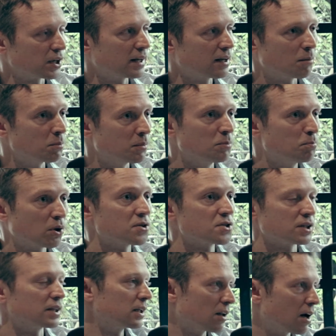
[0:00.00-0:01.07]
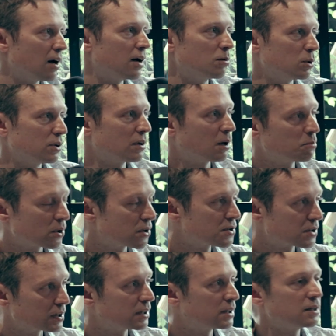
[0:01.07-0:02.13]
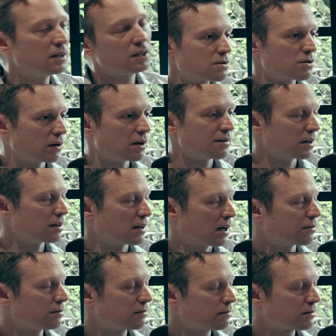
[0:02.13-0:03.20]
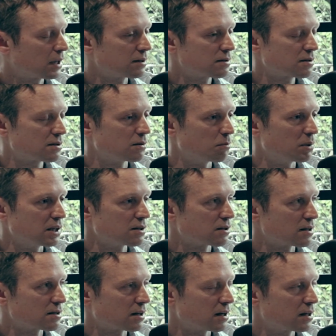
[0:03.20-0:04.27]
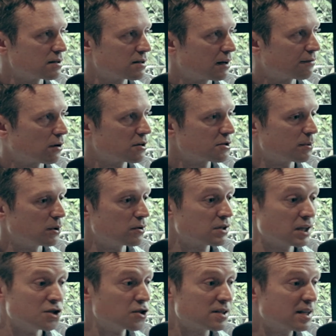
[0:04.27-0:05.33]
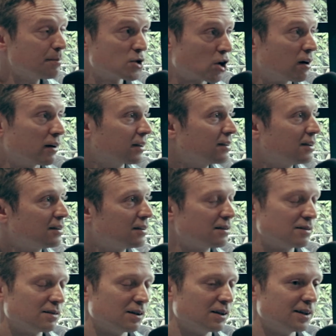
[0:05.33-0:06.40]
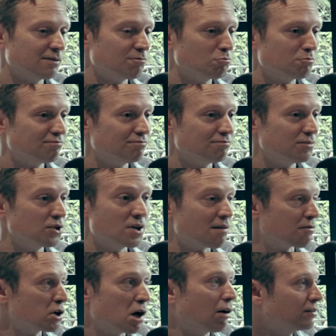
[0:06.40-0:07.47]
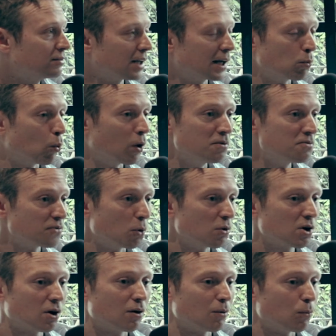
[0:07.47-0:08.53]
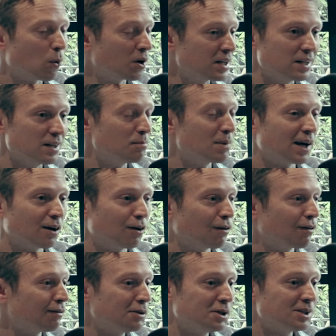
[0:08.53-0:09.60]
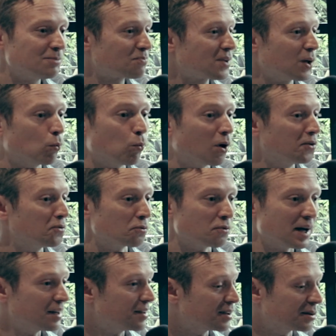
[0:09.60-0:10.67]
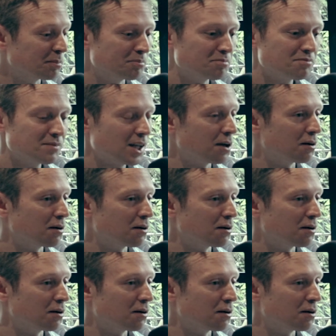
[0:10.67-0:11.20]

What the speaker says: like, I'm personally liable. So I think that's the biggest lesson I can say for entrepreneurs. And just keep trying. Like, you never know. Like, one phone call, one email, one random,